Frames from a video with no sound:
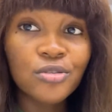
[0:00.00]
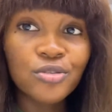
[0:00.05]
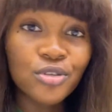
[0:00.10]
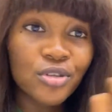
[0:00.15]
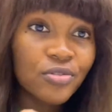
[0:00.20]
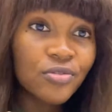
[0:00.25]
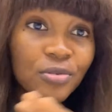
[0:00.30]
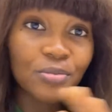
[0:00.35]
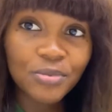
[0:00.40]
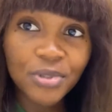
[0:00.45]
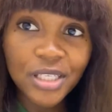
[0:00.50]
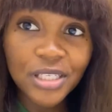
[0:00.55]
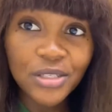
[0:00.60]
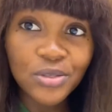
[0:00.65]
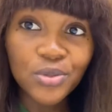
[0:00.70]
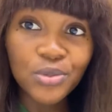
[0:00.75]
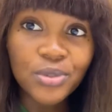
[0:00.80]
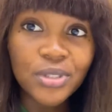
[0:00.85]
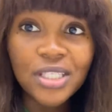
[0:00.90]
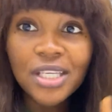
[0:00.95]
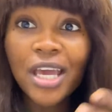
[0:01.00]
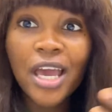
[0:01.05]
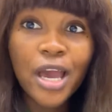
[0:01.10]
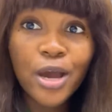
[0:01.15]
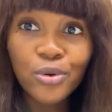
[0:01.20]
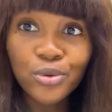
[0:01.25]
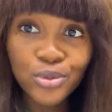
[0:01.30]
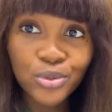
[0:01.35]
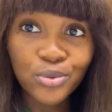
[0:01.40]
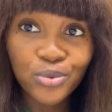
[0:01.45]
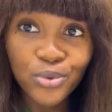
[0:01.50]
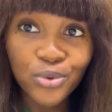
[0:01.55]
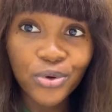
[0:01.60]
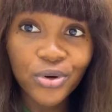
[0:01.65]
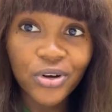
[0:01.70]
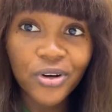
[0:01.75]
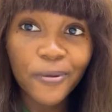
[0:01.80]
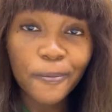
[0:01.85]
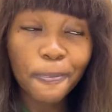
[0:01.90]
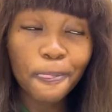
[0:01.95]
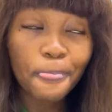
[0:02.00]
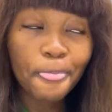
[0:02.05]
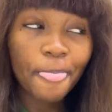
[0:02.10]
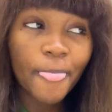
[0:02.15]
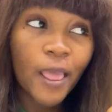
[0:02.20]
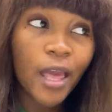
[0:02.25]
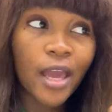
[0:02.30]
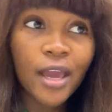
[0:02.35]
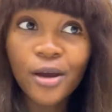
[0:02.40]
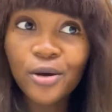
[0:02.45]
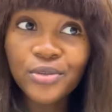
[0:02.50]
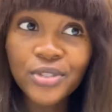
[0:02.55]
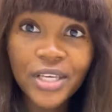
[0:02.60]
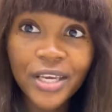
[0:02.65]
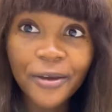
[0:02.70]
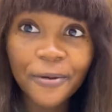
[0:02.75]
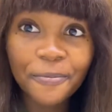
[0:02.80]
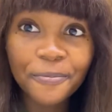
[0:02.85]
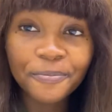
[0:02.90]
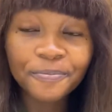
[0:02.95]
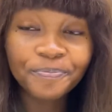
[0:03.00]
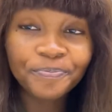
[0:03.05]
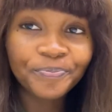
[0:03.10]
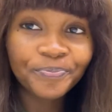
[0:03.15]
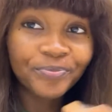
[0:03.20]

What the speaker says: Just replace it with health work, health help.